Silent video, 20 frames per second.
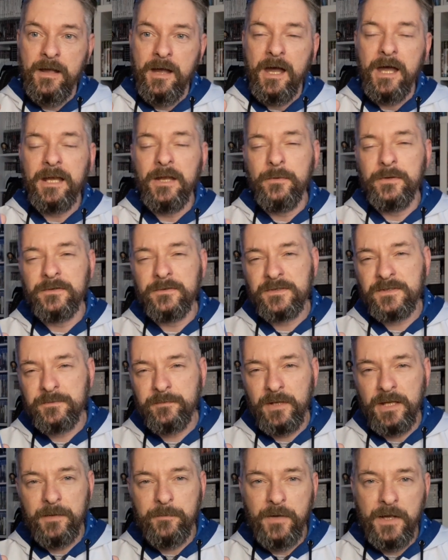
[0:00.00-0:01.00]
I know it does
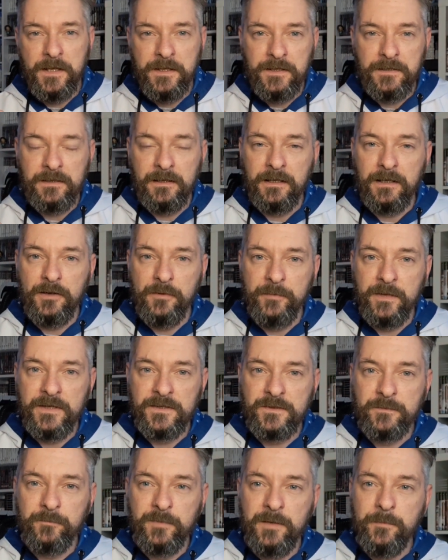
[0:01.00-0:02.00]
split opinion a little bit.
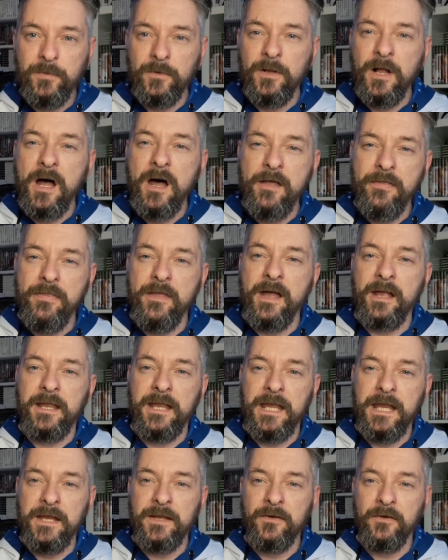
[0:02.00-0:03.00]
Some people aren't that
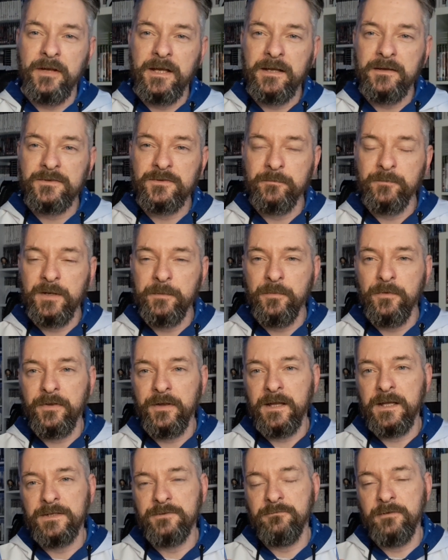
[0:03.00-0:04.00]
keen on it. Some people
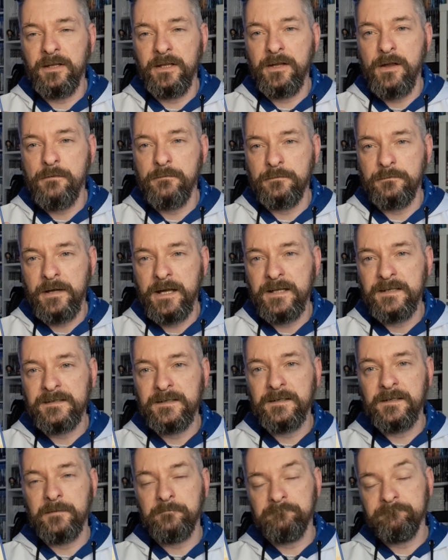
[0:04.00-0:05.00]
think it's really
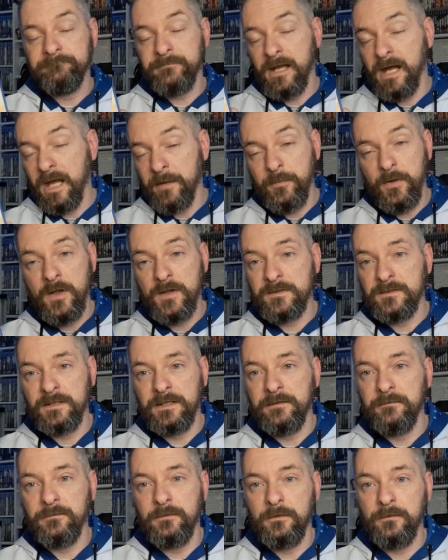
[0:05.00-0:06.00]
overrated. I
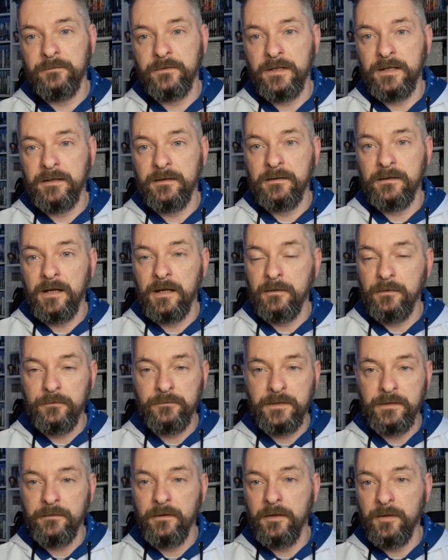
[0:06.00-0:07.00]
personally loved it. I
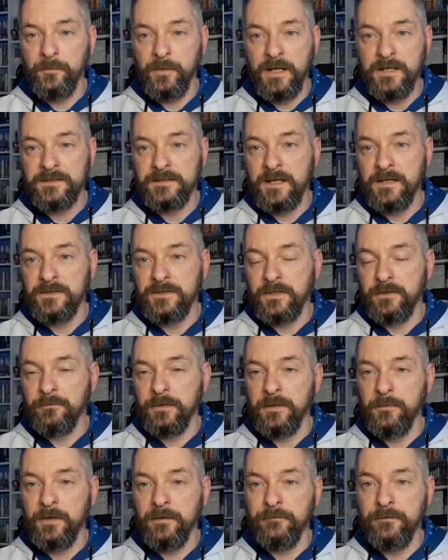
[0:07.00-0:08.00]
loved it on the PlayStation
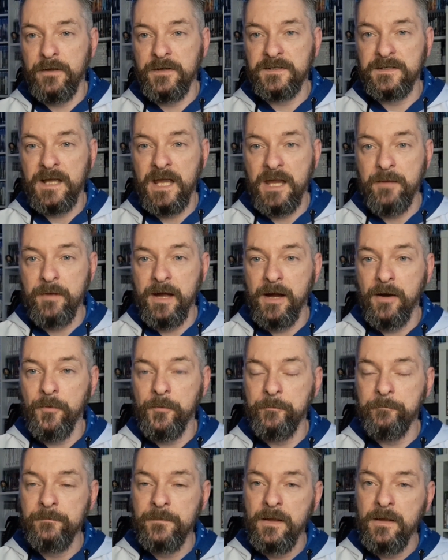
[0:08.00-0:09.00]
3 when it first came
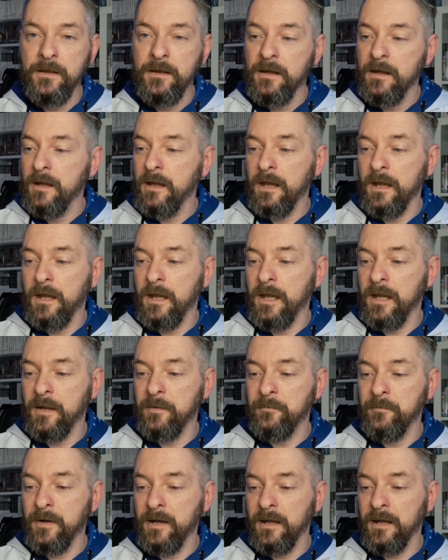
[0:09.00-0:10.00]
out.
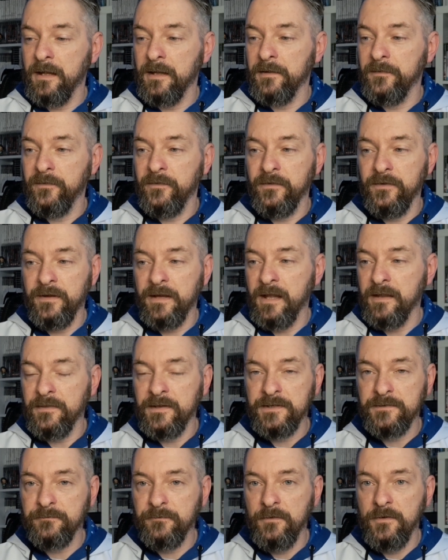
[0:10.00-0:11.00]
And yeah,
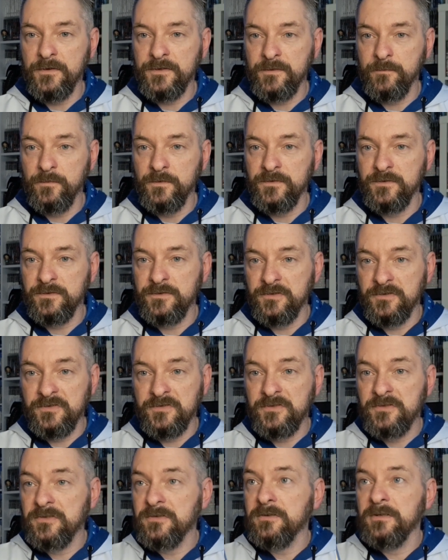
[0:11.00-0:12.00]
this version was
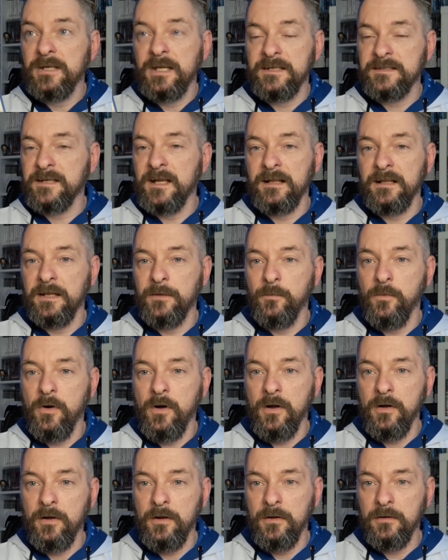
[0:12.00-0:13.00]
just exactly
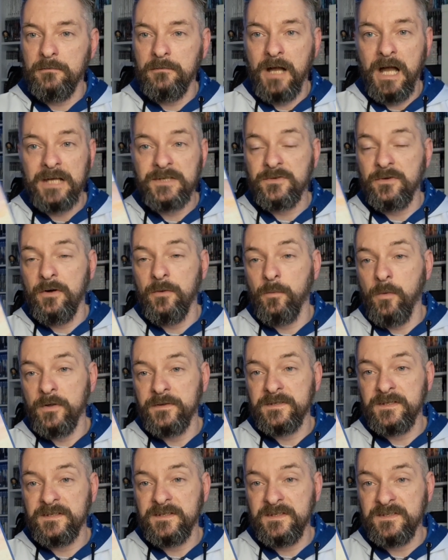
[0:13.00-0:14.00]
what I sort of
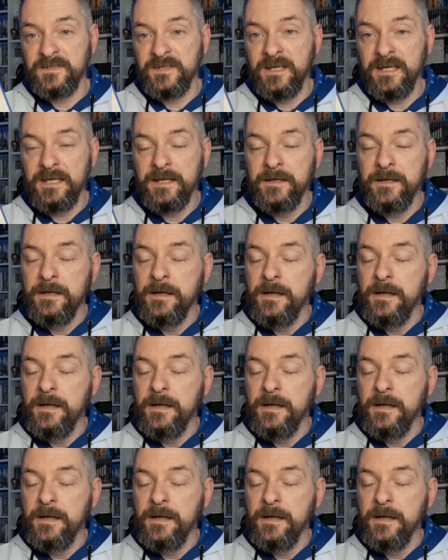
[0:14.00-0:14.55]
wanted to see.